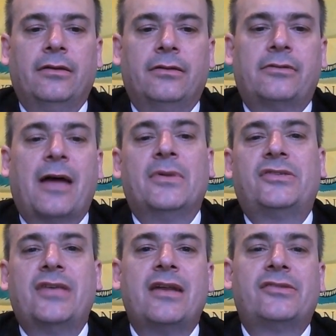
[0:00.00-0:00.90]
Thomas
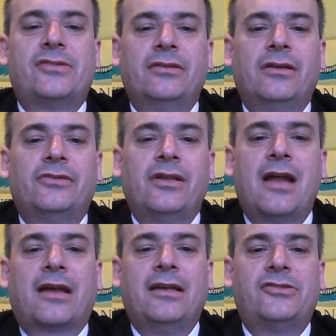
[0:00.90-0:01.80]
Edison did
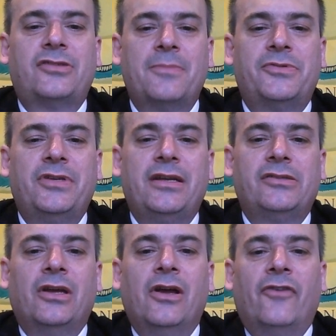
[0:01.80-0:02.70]
not get subsidies
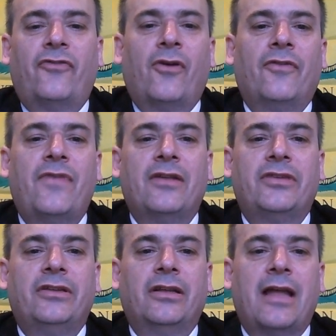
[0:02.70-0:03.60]
for inventing
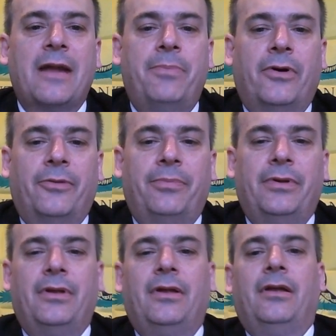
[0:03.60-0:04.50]
the light bulb.
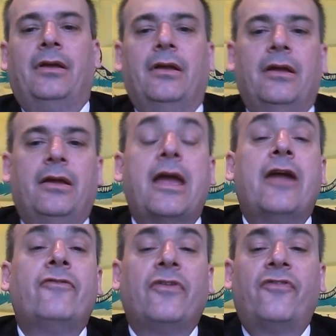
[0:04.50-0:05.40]

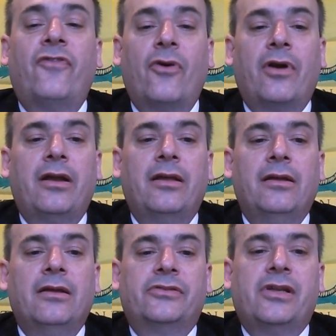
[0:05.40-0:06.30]
Henry Ford
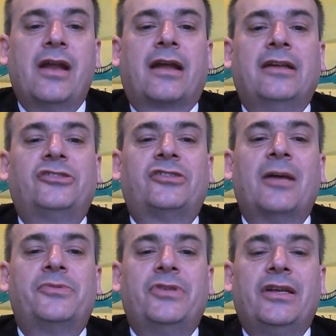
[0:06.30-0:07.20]
did not get
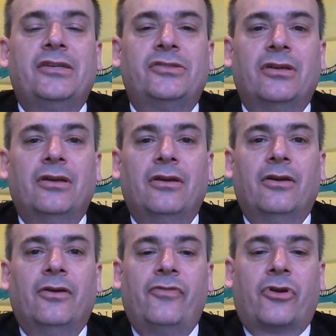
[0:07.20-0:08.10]
subsidies
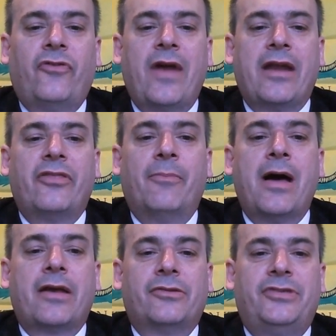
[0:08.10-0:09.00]
for creating the
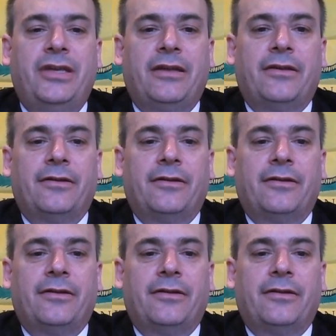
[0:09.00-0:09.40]
Model T.